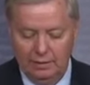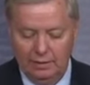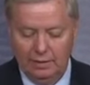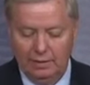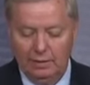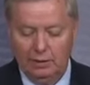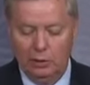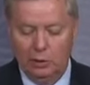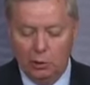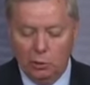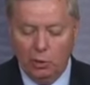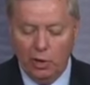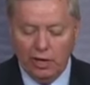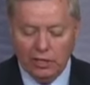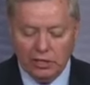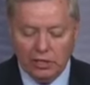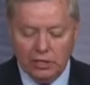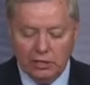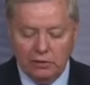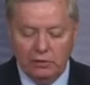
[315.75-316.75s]
The
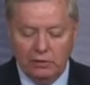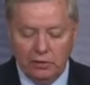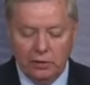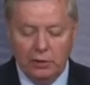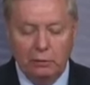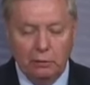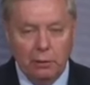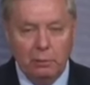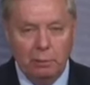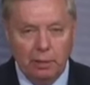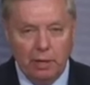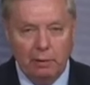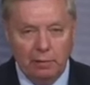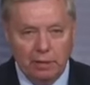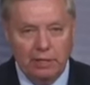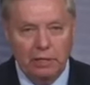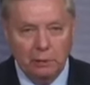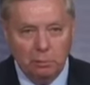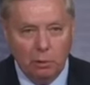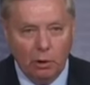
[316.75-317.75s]
question for the
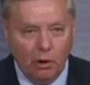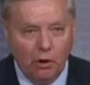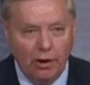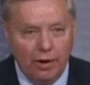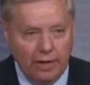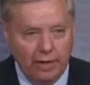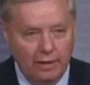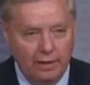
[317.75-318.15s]
Republican Party